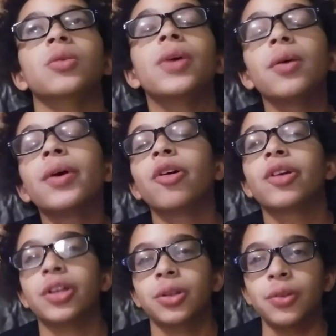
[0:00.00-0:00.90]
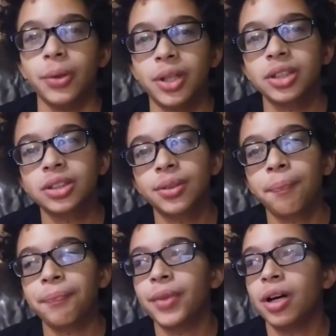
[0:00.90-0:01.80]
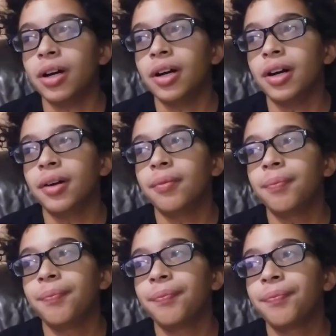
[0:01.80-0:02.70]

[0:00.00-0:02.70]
we will get through this. And